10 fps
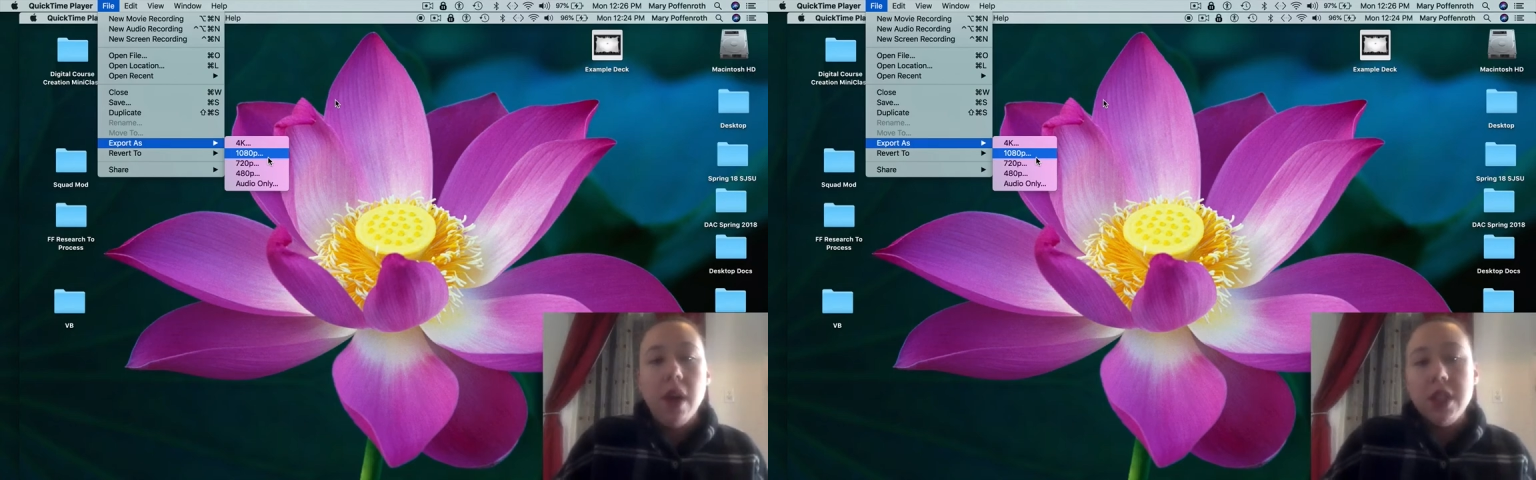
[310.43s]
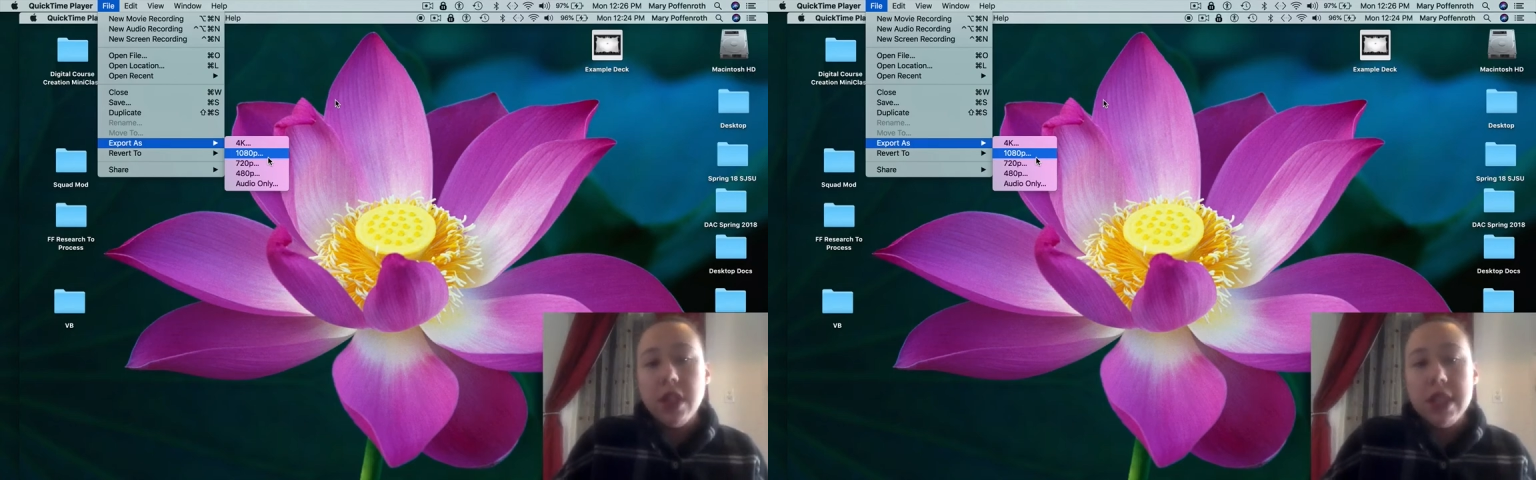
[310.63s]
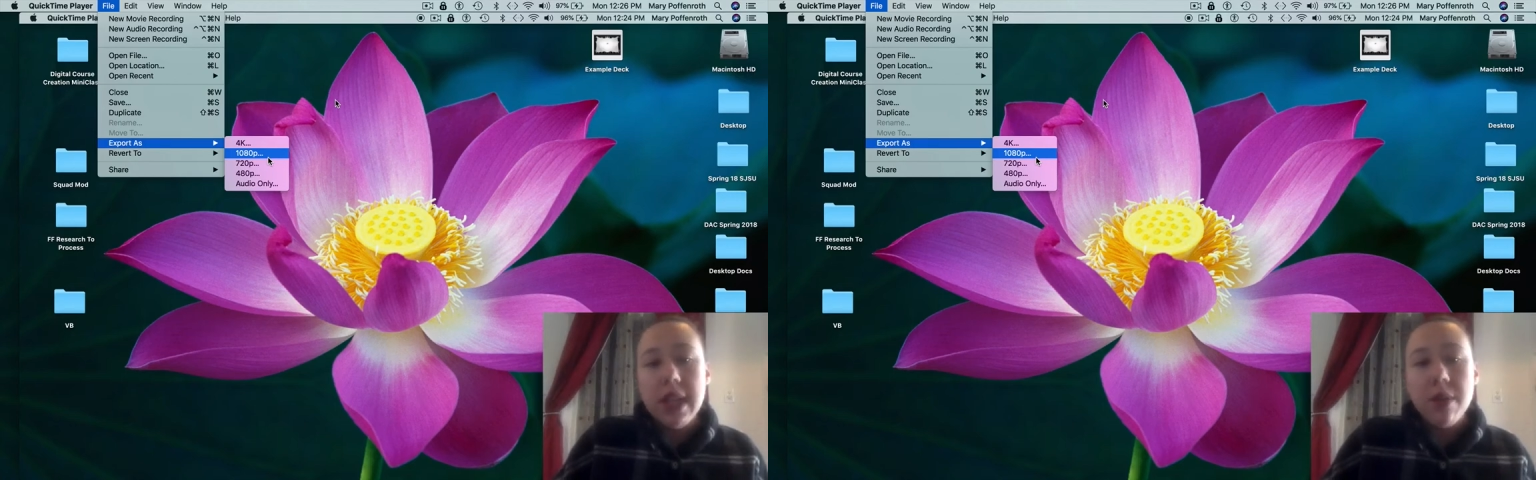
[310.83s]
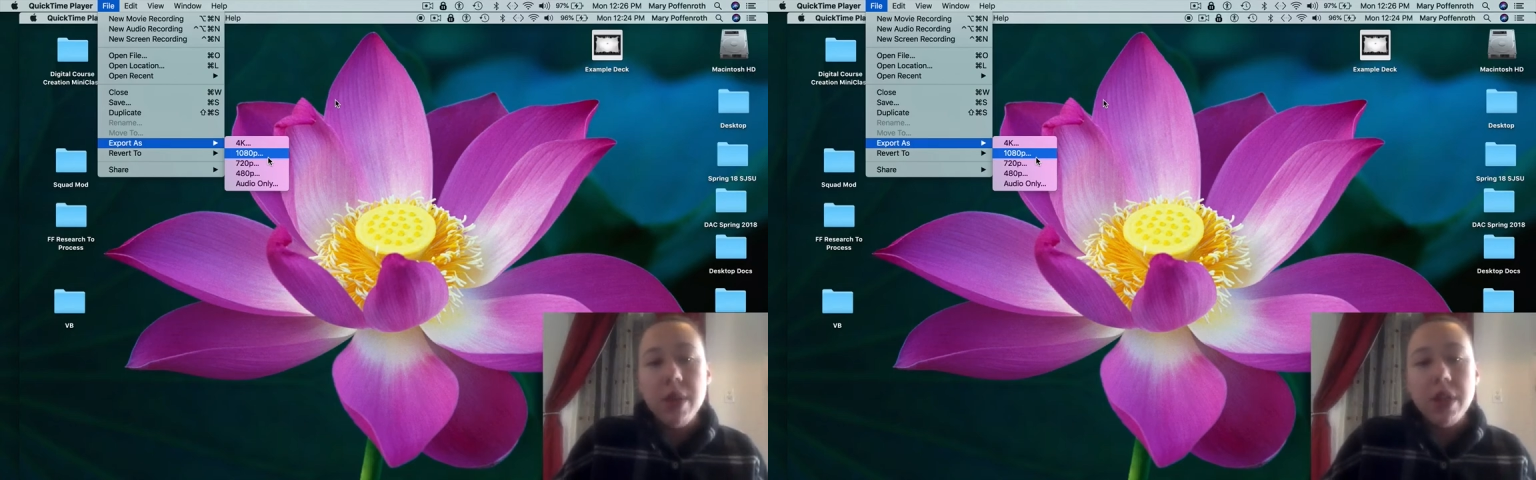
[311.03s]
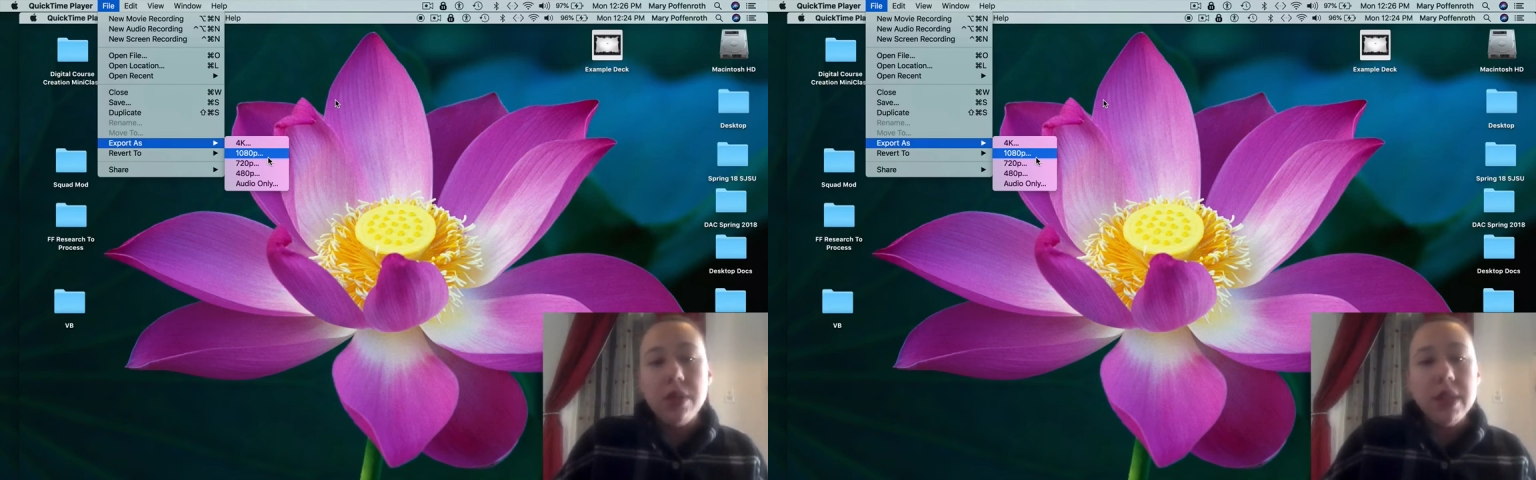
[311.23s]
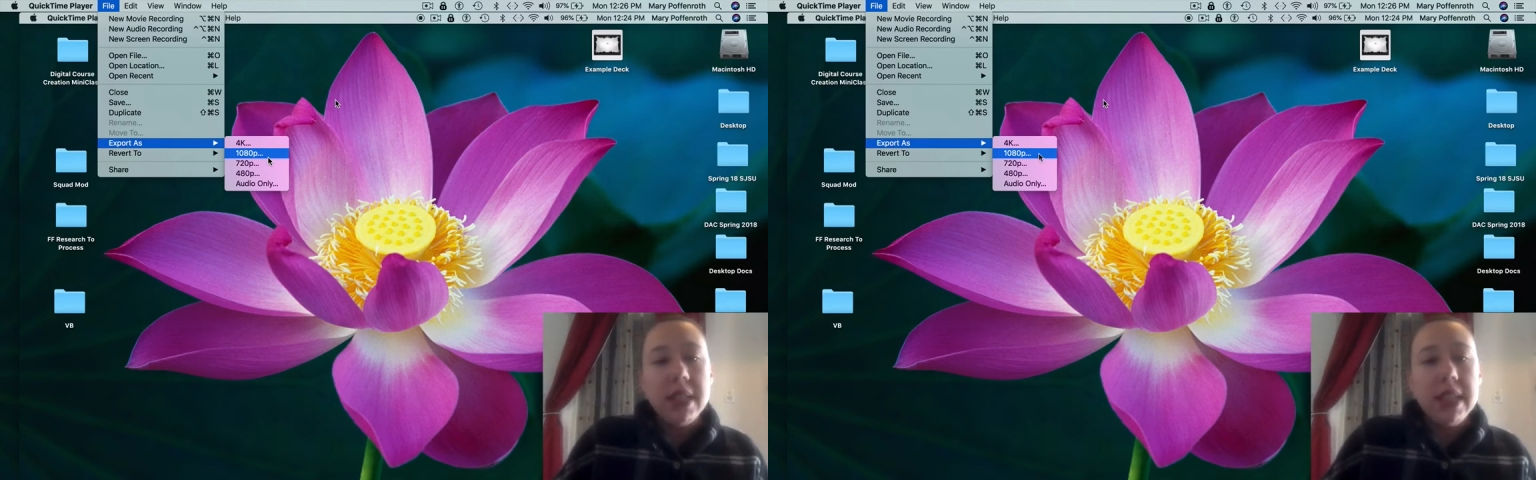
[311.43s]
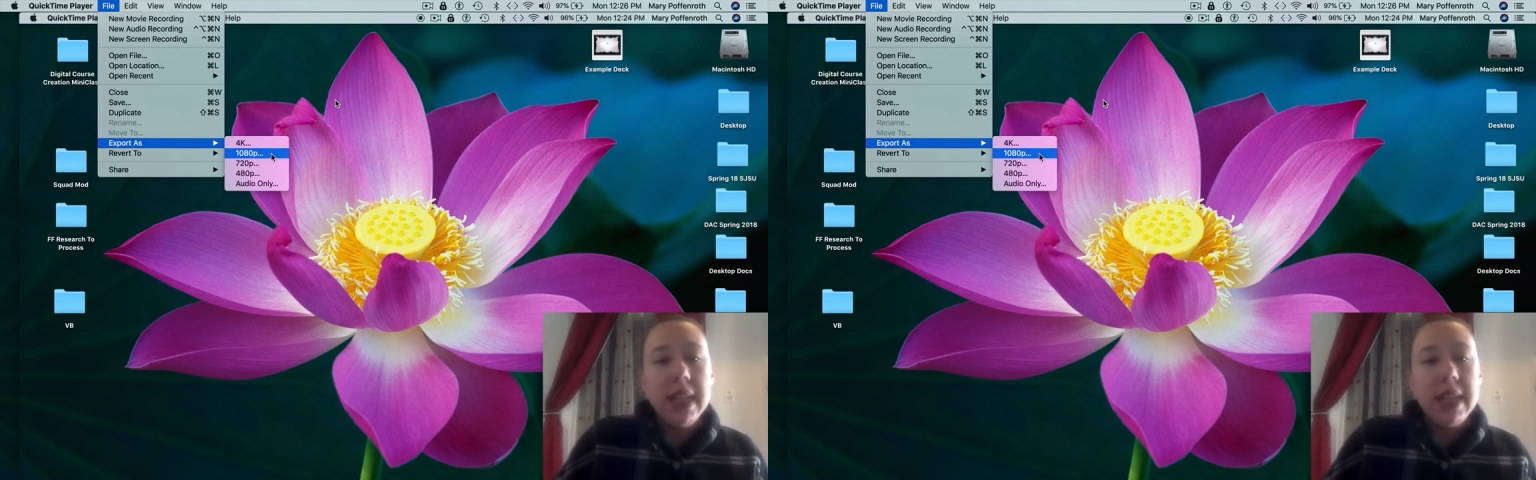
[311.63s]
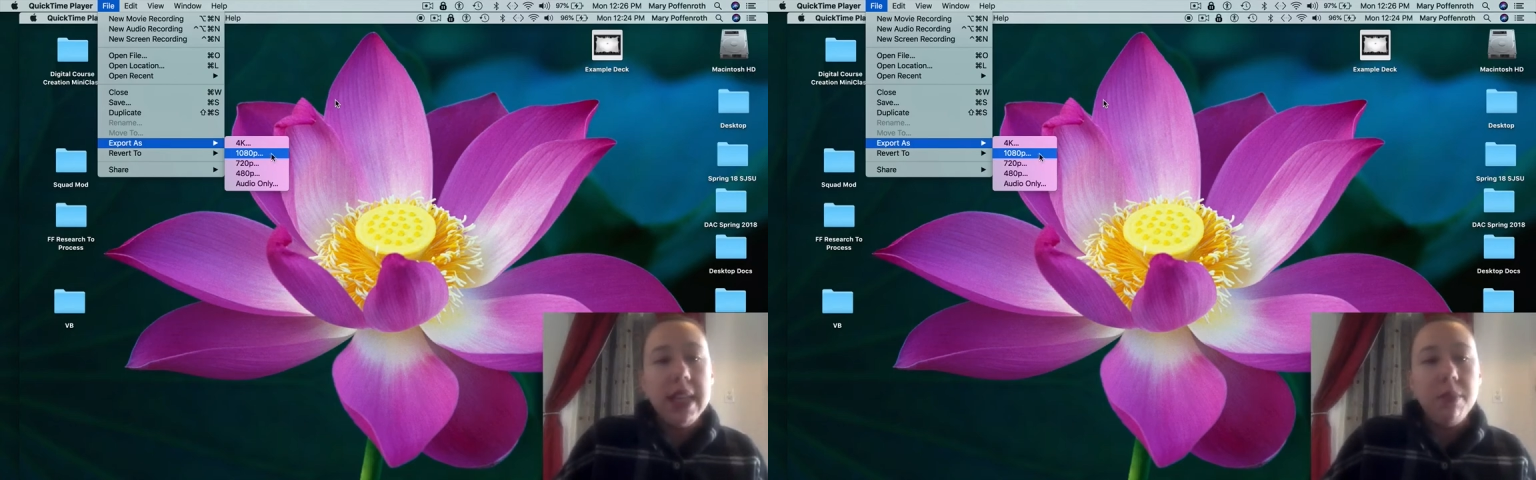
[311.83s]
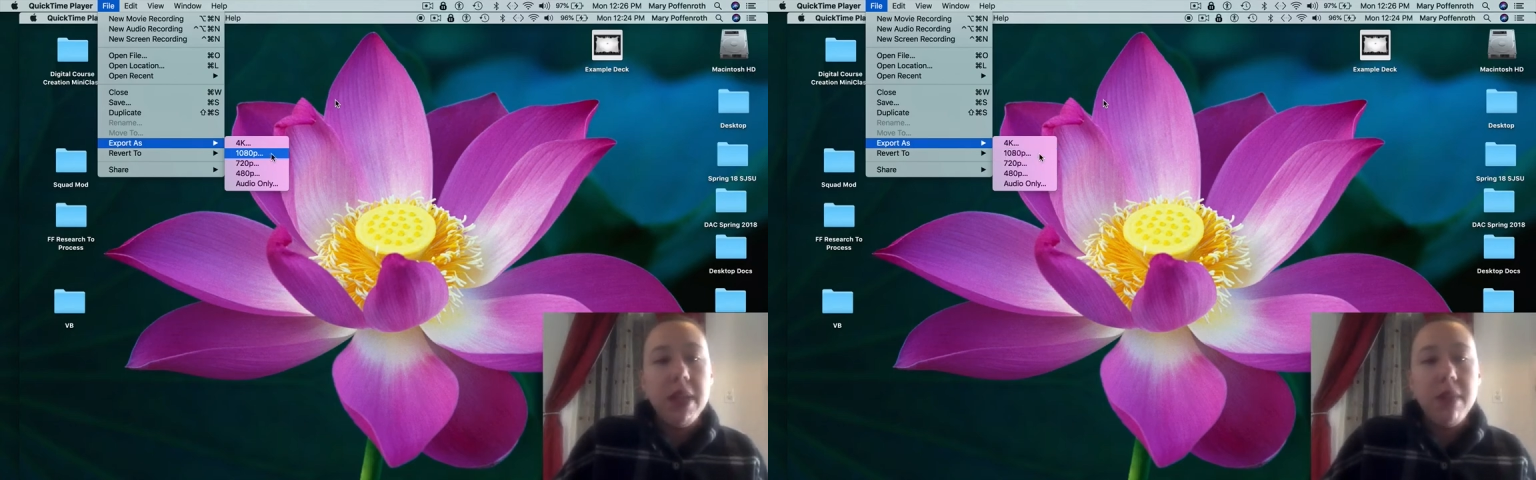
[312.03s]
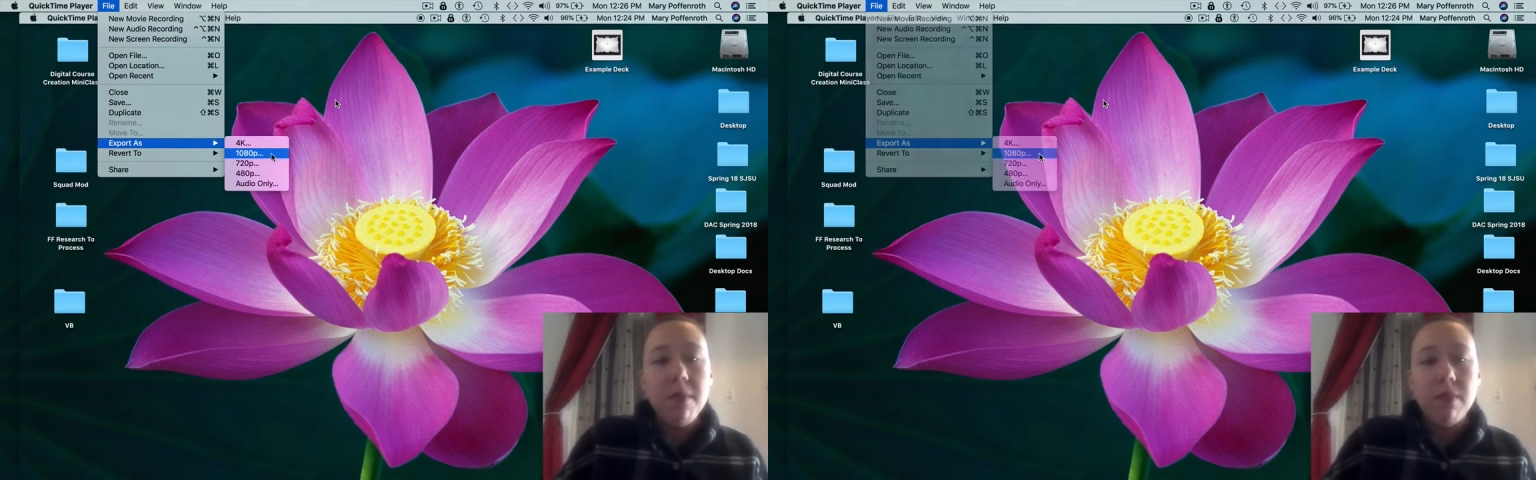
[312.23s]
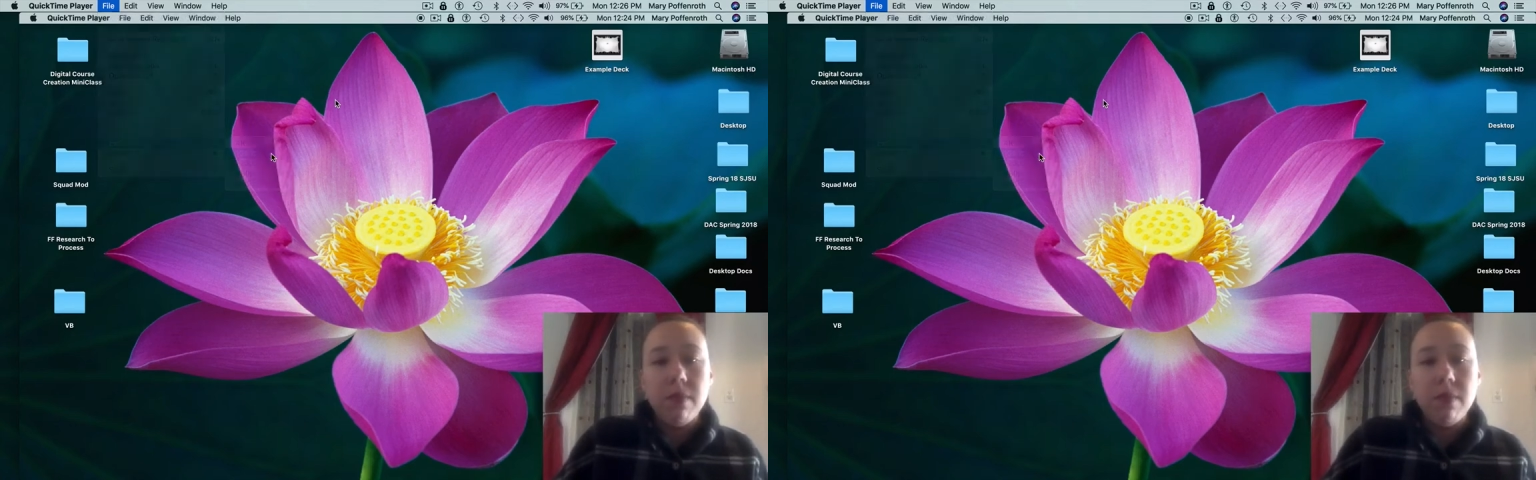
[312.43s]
So let's say I want to do it as a 1080p.